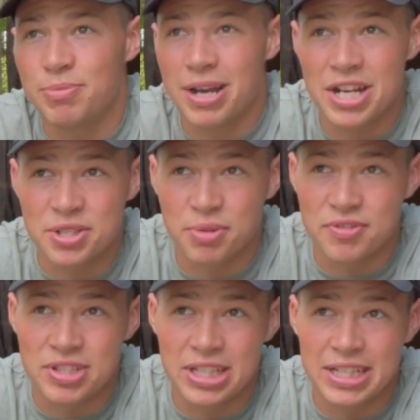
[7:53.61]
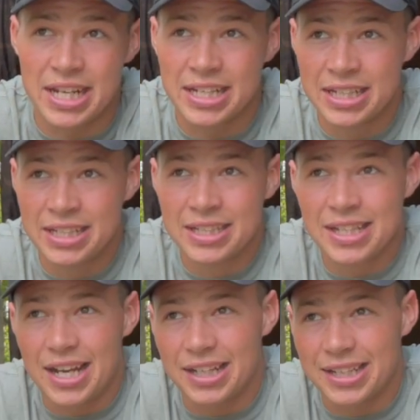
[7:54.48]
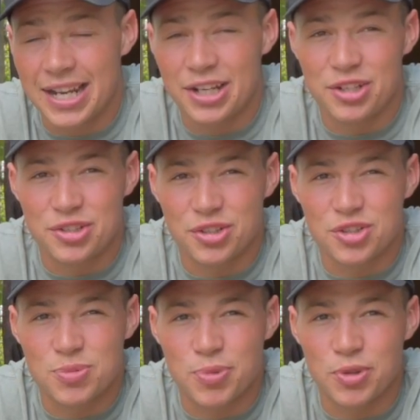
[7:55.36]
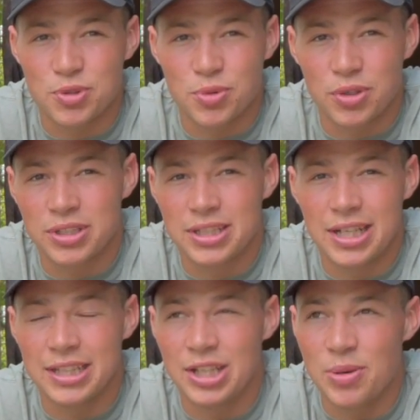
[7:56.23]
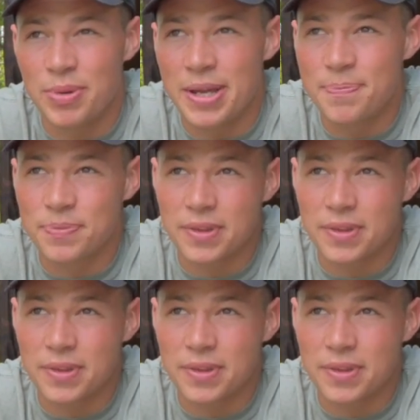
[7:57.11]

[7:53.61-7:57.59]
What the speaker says: But as you would have seen then, I kind of just spooked one a little bit.